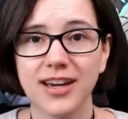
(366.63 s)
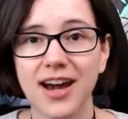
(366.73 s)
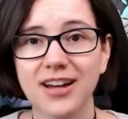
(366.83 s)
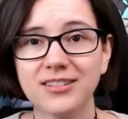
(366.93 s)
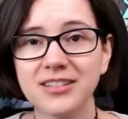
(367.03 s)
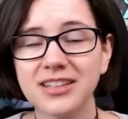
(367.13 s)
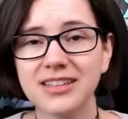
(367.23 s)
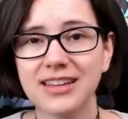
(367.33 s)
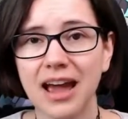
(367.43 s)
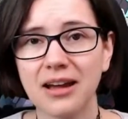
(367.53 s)
I don't think
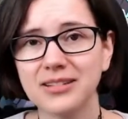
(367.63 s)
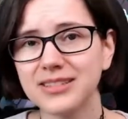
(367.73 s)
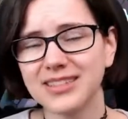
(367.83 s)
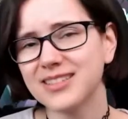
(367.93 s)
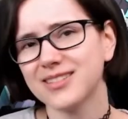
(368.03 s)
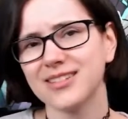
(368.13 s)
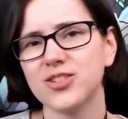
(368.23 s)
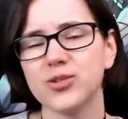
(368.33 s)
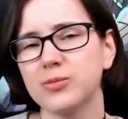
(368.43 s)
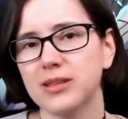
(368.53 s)
it
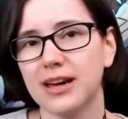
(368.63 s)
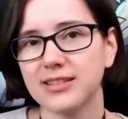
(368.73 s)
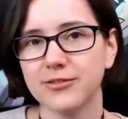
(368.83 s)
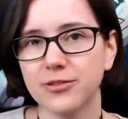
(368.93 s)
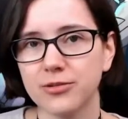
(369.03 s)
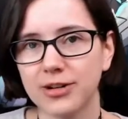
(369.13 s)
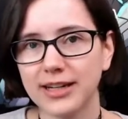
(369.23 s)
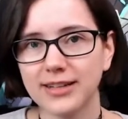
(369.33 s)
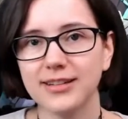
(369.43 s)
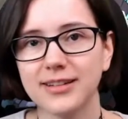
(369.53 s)
shouldn't be that difficult, right?